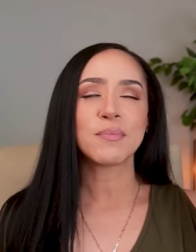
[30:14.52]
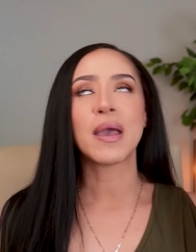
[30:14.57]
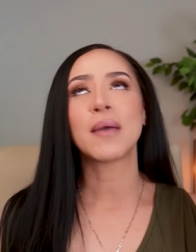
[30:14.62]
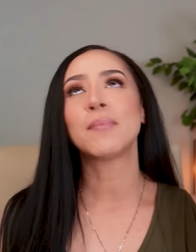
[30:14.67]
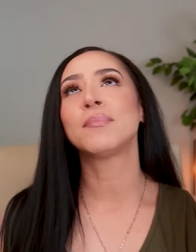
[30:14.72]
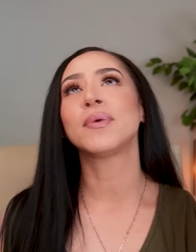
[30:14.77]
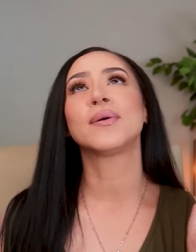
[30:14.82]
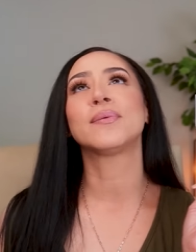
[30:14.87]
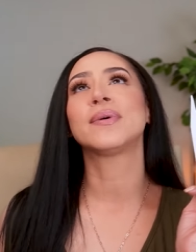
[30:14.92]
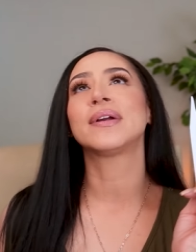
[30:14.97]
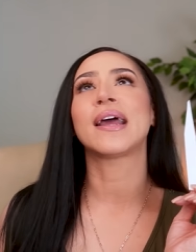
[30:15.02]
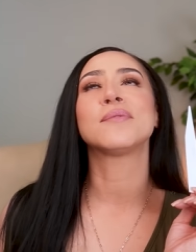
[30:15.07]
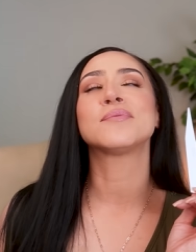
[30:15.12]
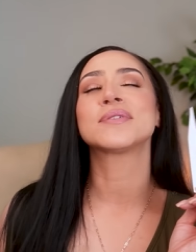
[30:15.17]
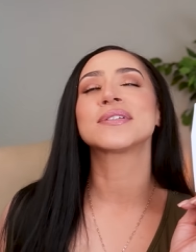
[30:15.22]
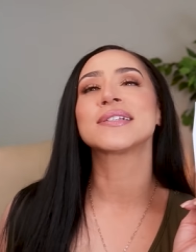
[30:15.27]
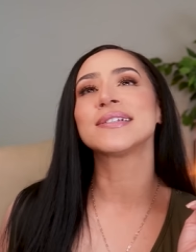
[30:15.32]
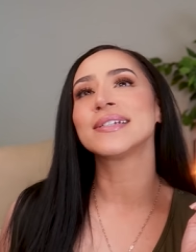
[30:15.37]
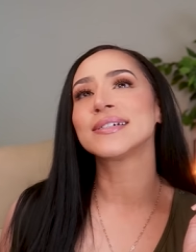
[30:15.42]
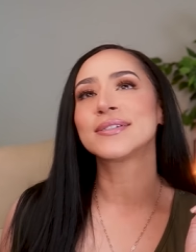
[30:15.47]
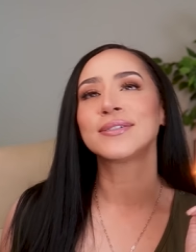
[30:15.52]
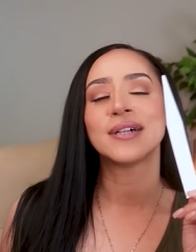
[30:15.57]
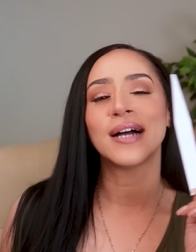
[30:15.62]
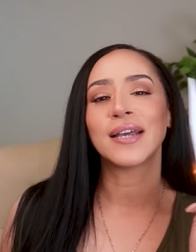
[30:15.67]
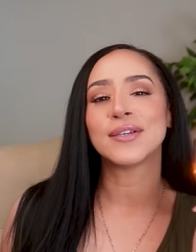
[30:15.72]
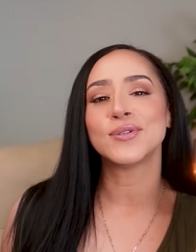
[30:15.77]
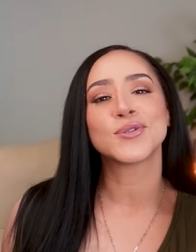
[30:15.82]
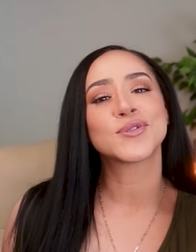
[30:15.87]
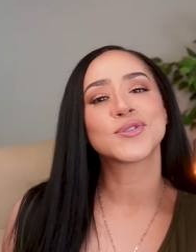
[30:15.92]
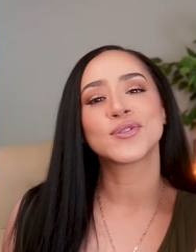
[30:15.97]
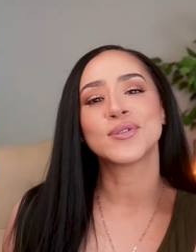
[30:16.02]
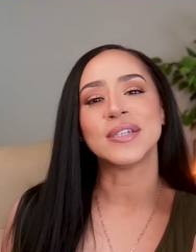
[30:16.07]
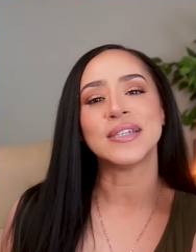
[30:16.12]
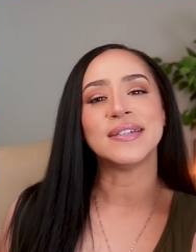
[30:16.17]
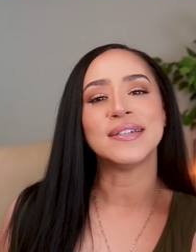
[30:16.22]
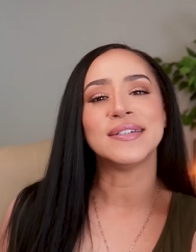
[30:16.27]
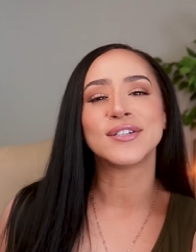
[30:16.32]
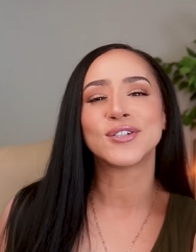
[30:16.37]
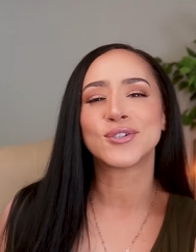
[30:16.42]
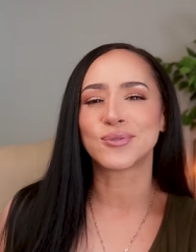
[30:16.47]
I remember when I was little, I used
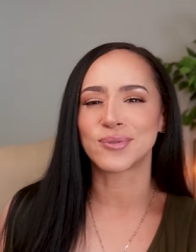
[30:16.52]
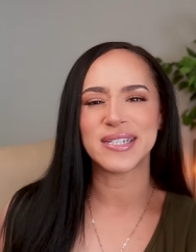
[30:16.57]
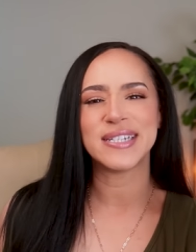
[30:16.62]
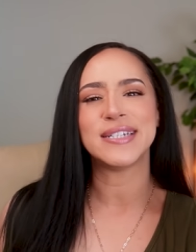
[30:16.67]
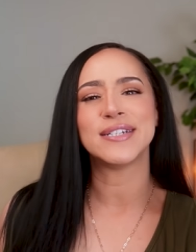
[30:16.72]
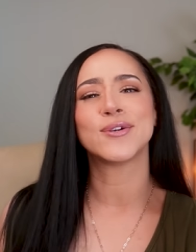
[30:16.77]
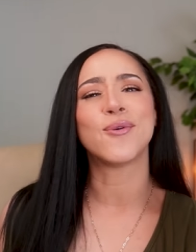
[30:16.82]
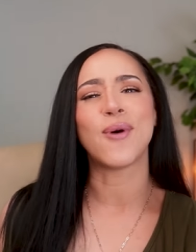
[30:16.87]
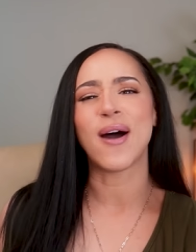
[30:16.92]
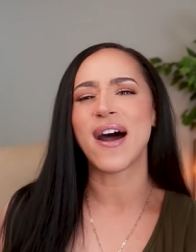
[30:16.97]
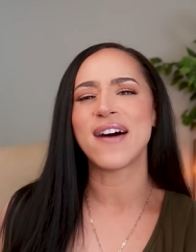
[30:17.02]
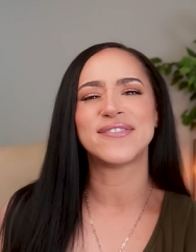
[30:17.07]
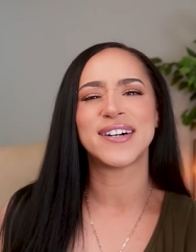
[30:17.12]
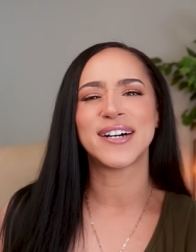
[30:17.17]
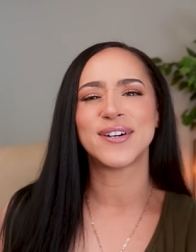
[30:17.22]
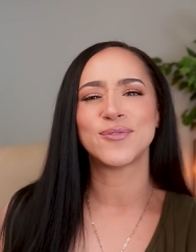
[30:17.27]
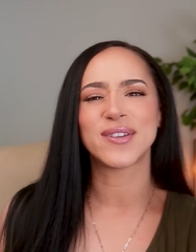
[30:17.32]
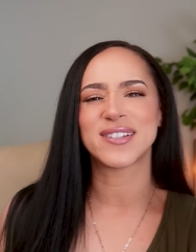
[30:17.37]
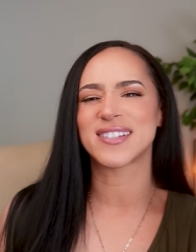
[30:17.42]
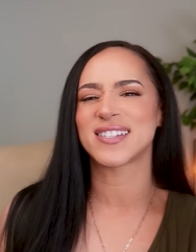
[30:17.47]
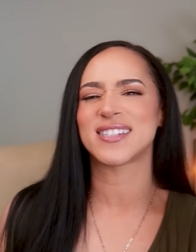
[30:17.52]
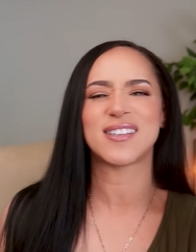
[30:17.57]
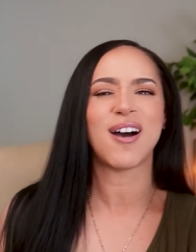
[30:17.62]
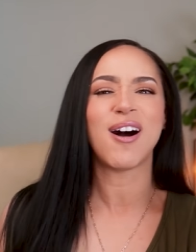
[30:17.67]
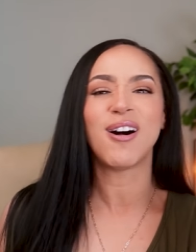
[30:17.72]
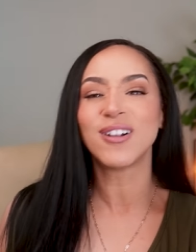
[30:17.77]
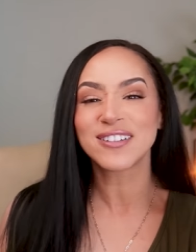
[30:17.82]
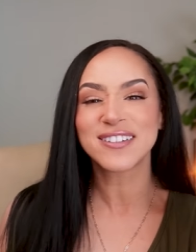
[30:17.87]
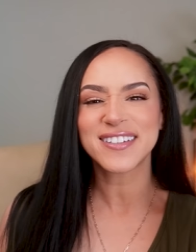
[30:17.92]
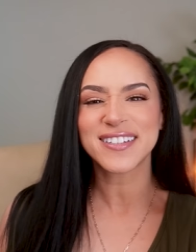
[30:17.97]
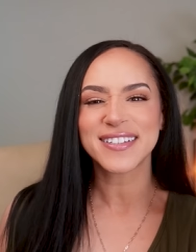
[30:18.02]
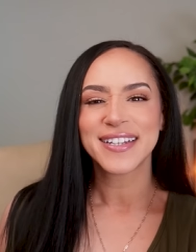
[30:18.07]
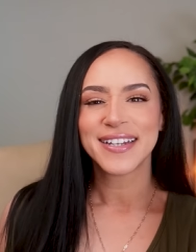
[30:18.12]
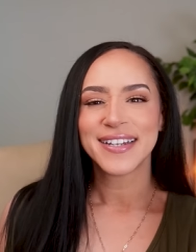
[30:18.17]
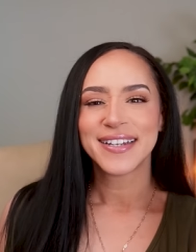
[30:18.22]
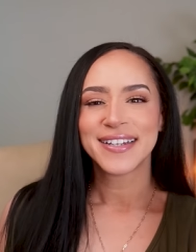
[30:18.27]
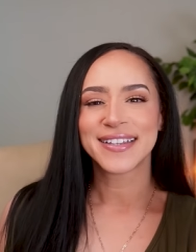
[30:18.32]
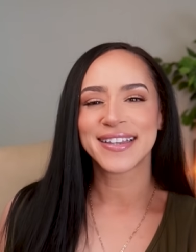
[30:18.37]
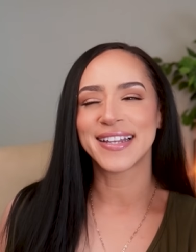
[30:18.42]
to eat green guava with salt.